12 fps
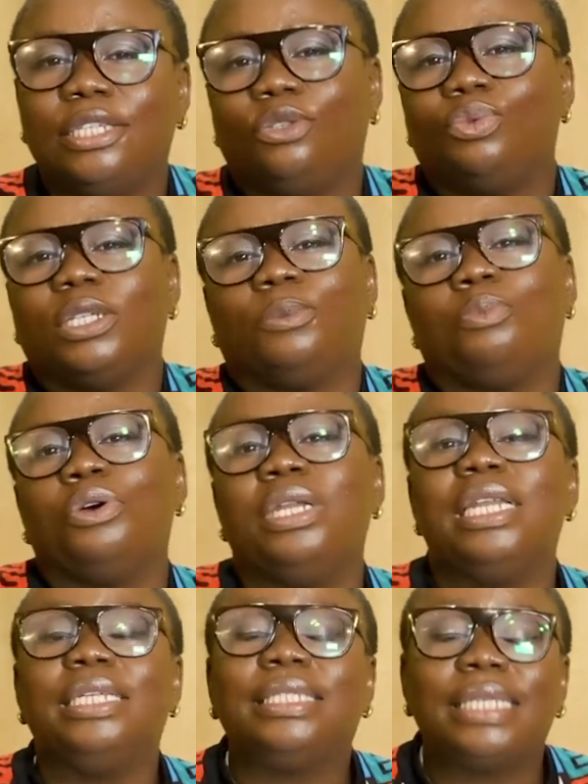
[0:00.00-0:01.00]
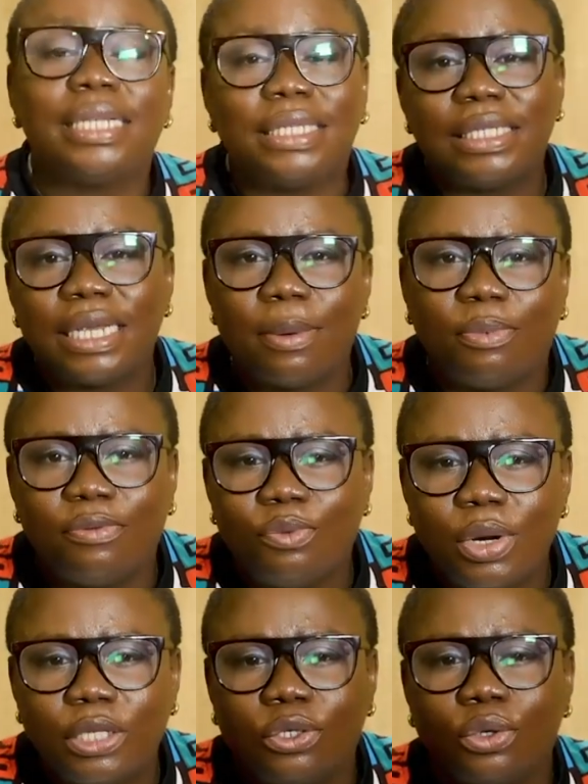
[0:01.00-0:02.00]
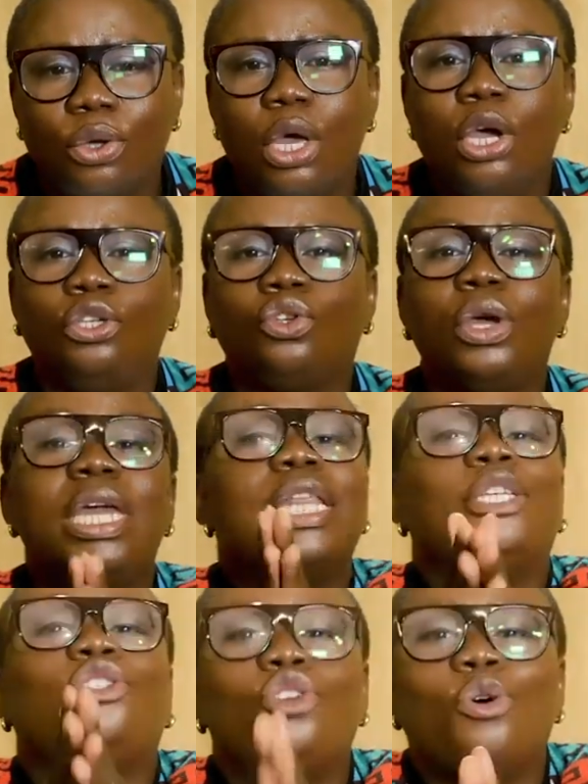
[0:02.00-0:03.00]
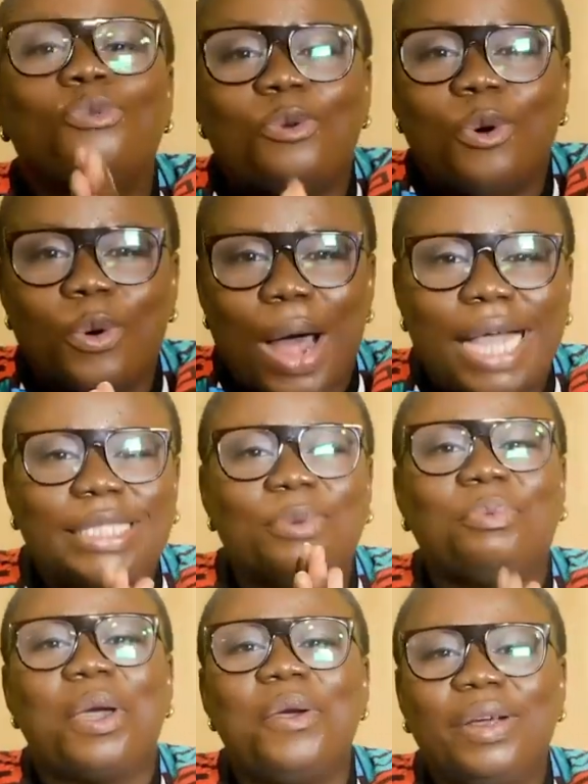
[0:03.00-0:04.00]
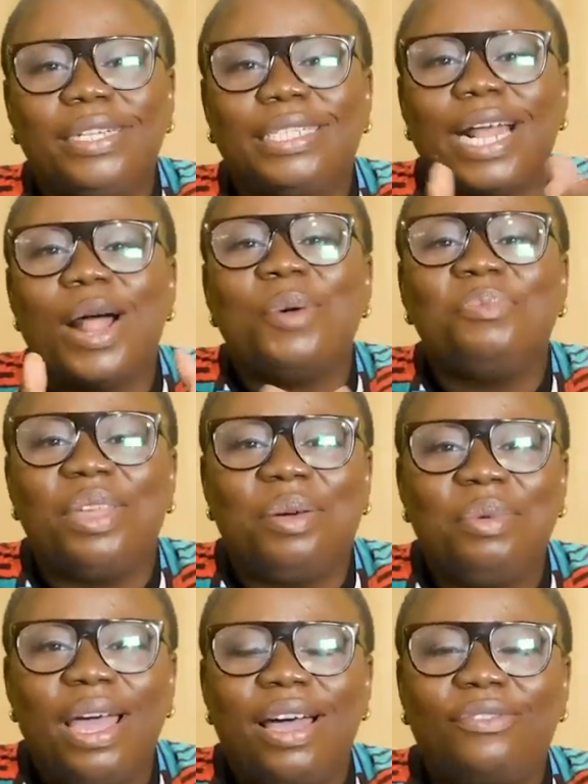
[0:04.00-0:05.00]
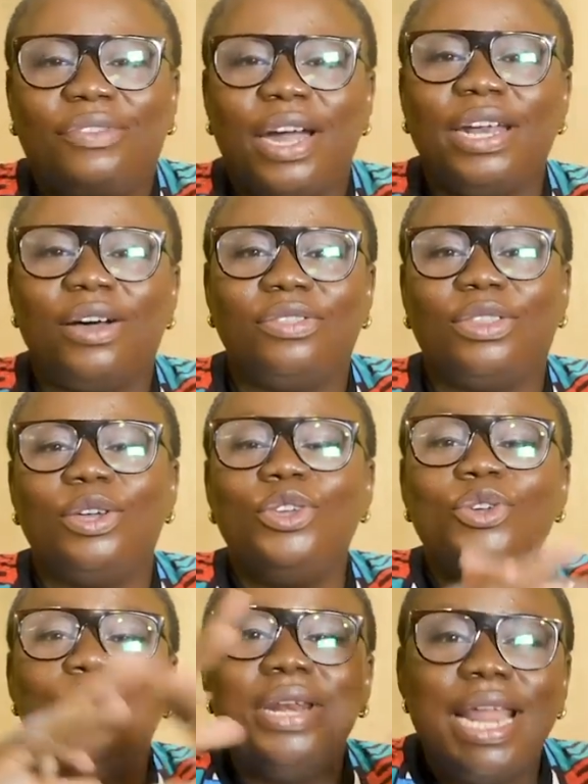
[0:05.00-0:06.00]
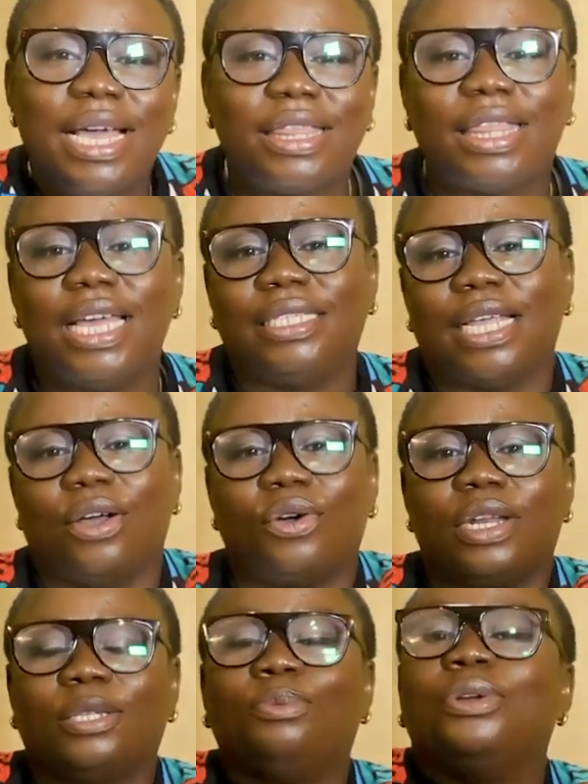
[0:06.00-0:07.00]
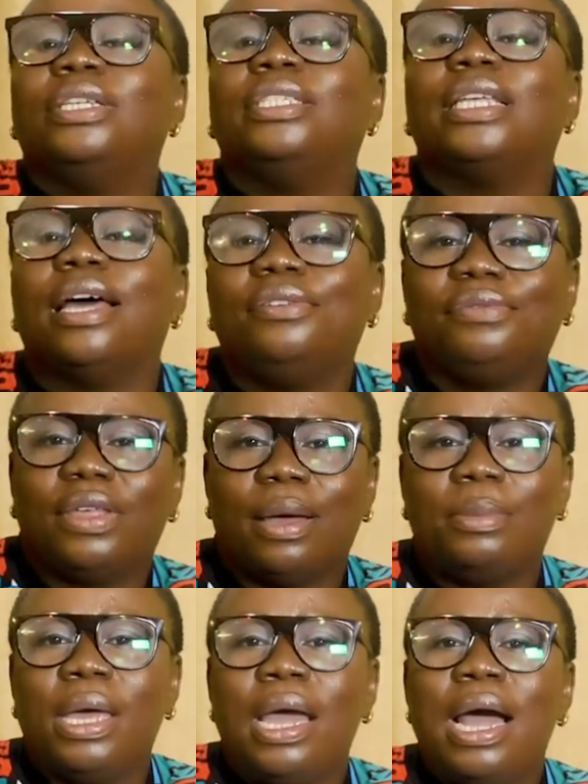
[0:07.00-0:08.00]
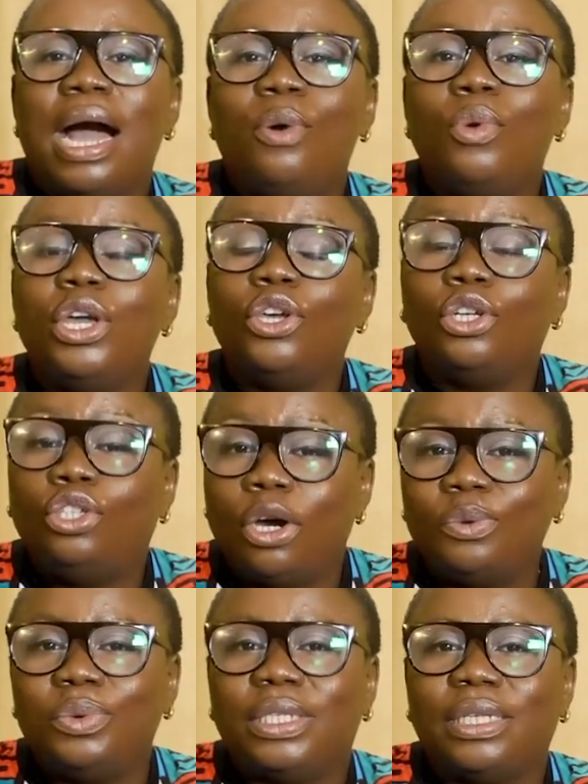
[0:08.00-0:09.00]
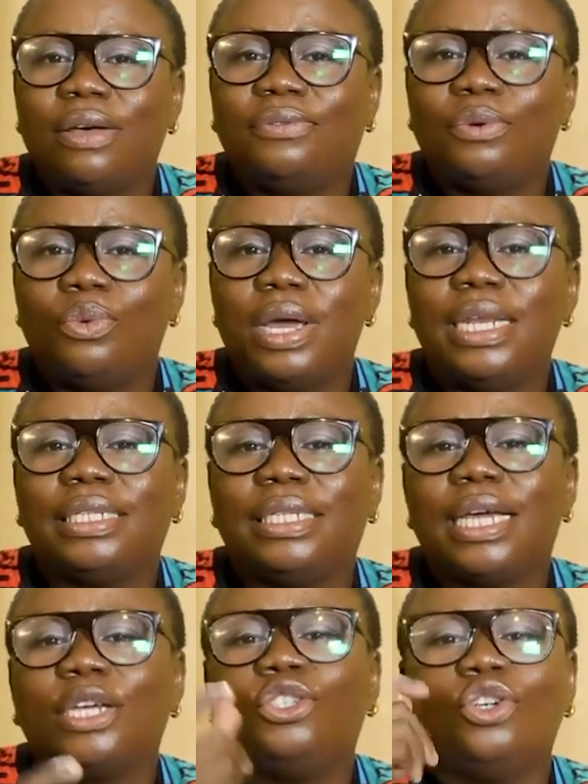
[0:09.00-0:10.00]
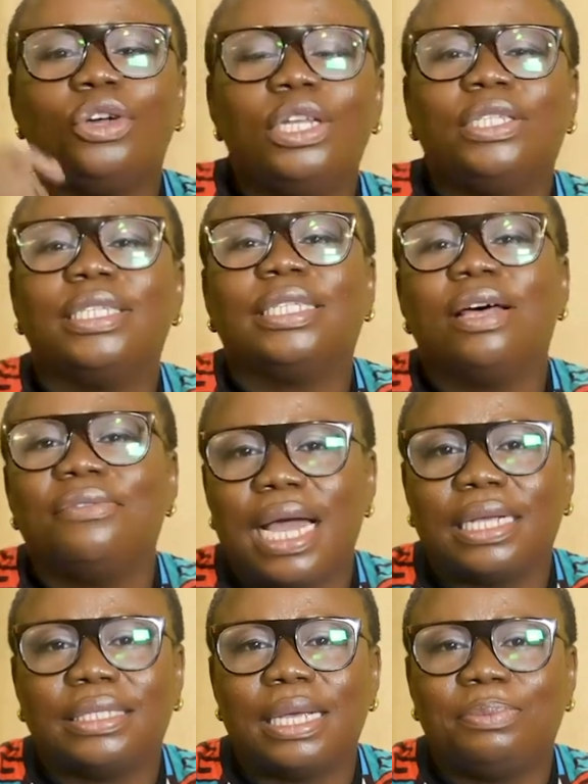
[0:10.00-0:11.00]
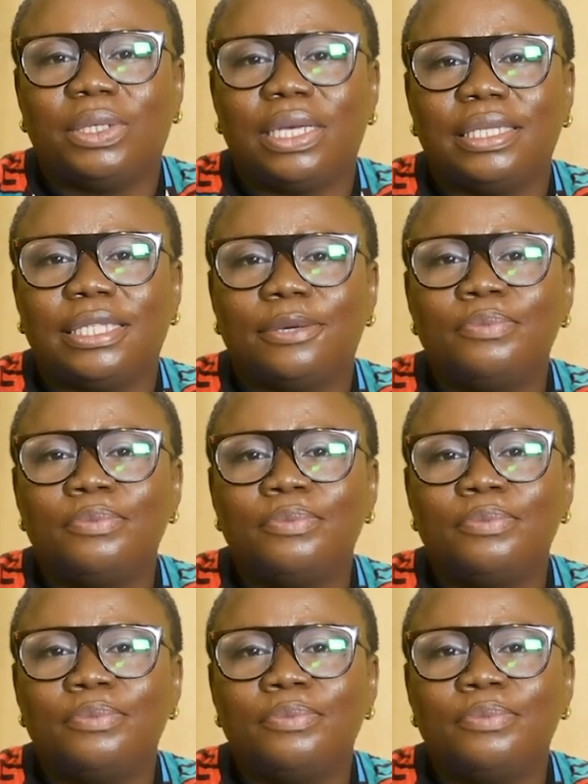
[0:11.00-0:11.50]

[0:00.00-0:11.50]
to respond in a certain type of way to. So it is your role as a parent to help them find out the unique things that God has put inside of them. And when you're done with self-awareness, take a journey to self-acceptance.